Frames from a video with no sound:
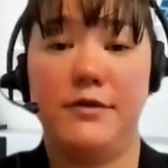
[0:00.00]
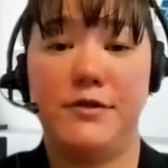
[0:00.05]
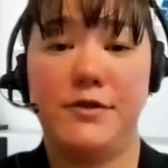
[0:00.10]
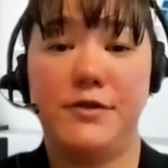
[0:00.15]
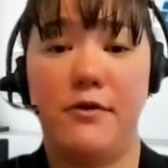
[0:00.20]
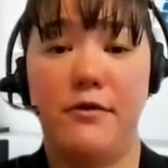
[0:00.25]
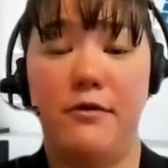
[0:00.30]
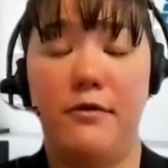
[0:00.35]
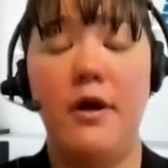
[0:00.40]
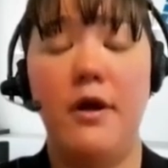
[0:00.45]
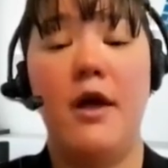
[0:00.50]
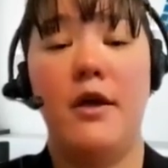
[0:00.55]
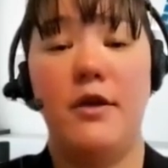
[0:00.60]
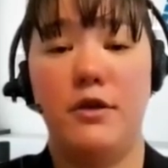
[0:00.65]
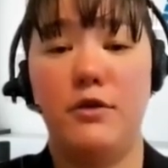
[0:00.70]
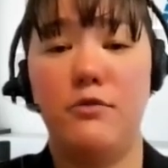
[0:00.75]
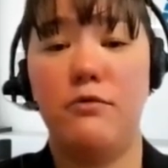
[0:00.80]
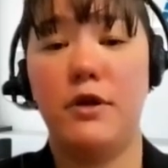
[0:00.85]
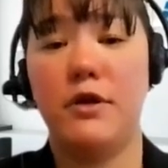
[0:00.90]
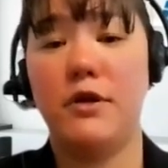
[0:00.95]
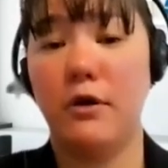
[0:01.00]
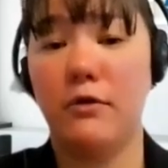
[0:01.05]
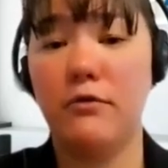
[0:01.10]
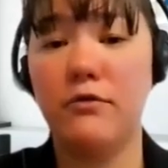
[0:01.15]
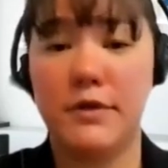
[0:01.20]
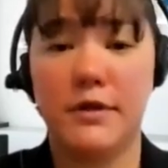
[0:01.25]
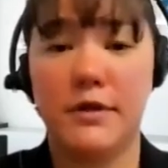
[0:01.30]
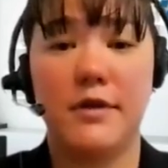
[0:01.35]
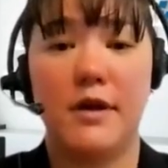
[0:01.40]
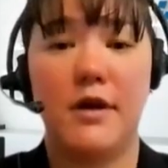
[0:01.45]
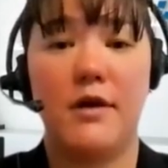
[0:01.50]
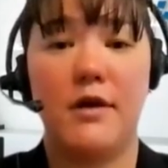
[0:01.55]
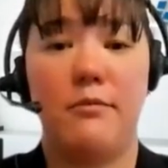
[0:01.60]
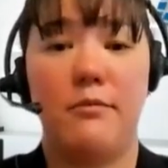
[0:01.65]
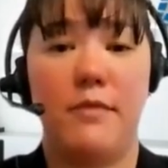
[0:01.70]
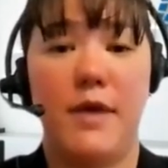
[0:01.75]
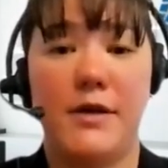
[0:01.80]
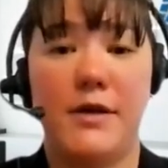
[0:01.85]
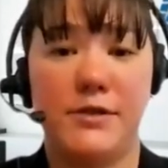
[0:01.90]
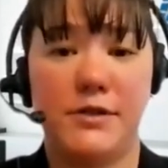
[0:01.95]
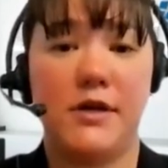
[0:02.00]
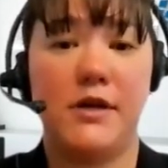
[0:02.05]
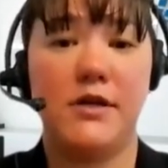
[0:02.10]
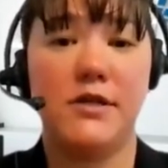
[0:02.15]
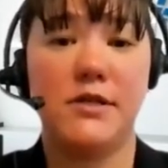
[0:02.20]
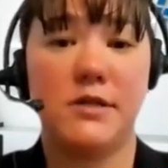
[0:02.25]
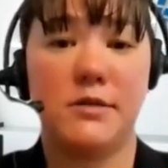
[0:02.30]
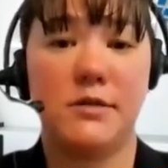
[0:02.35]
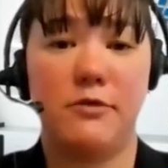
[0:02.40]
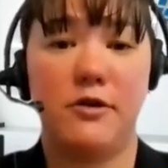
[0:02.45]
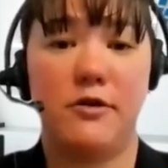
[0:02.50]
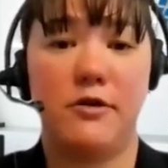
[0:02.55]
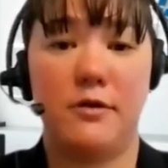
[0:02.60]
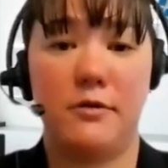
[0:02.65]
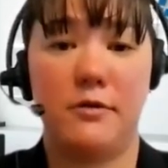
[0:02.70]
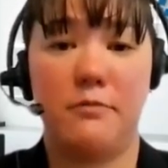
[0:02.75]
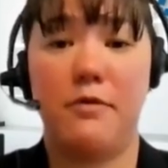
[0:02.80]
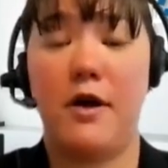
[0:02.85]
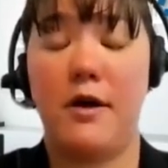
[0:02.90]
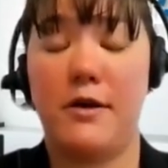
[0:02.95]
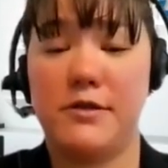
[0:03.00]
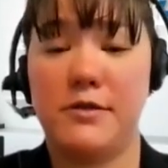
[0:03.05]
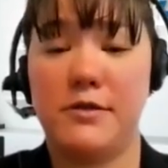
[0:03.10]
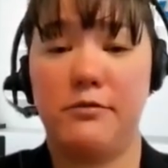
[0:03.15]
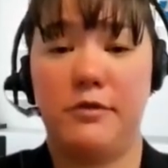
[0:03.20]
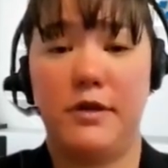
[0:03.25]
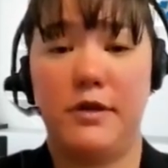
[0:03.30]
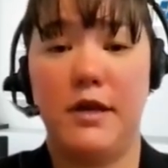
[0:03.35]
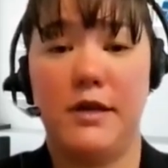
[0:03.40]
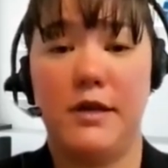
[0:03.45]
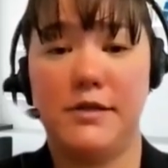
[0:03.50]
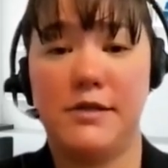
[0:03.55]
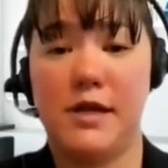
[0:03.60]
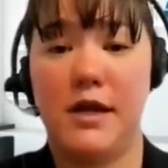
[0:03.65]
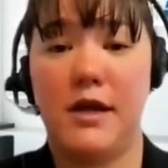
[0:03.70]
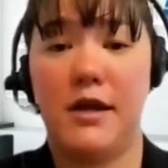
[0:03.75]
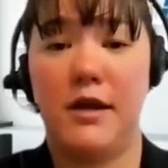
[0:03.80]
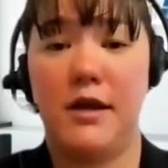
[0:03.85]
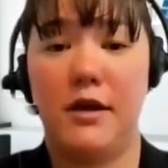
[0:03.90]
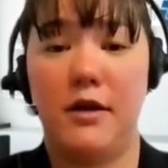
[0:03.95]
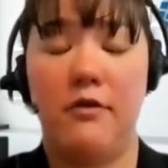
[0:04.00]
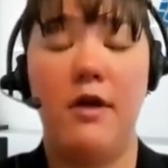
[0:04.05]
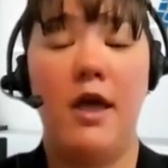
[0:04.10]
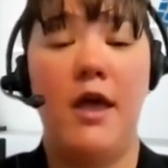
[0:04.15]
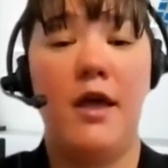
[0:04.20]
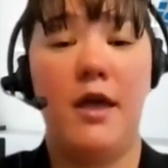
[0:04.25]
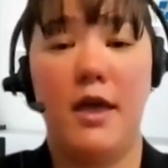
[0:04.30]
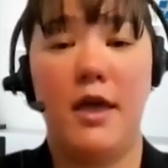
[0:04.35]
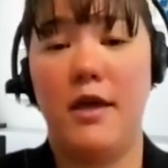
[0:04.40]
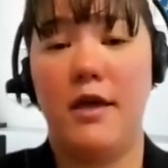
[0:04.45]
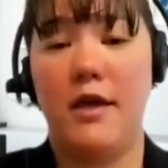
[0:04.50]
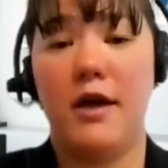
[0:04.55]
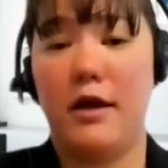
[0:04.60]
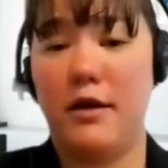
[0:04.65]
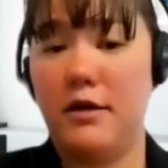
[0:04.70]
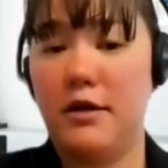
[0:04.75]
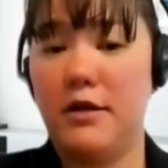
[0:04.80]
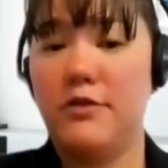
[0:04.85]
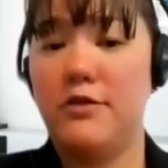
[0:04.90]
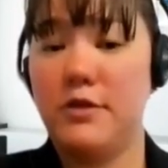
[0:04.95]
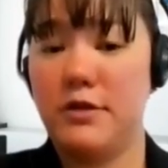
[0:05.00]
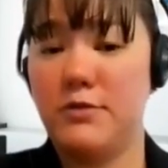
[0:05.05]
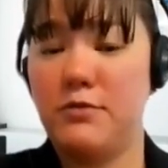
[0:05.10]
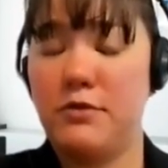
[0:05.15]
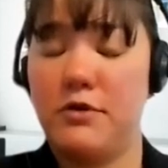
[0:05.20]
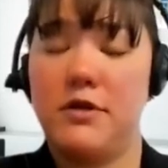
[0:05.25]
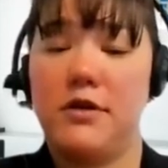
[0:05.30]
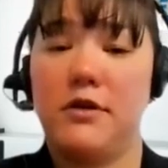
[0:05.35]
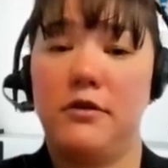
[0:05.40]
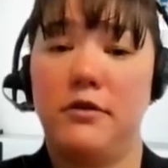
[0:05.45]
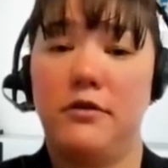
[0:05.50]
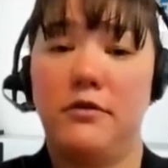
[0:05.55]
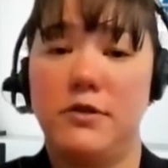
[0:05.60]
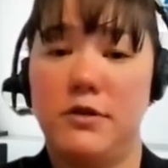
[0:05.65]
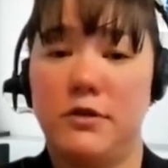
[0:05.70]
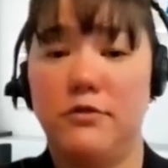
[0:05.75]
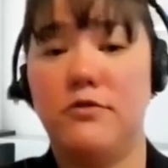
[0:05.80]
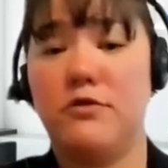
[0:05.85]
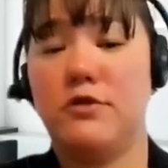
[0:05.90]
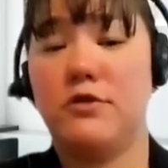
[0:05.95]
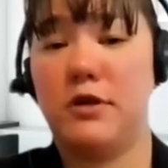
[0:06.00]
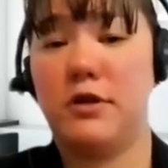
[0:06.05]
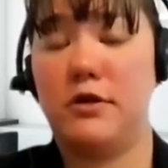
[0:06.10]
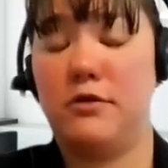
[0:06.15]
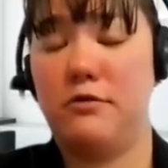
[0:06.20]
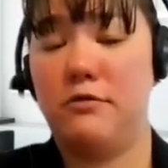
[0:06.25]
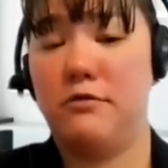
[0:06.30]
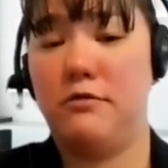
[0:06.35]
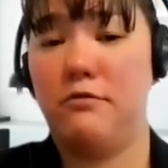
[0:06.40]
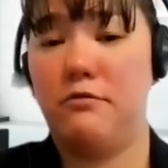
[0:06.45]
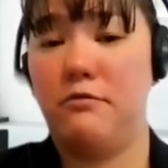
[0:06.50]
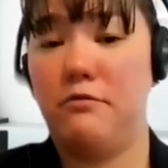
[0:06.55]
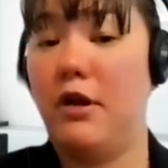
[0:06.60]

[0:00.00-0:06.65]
So you would go to them as a customer possibly and say, hey, I need this particular solution.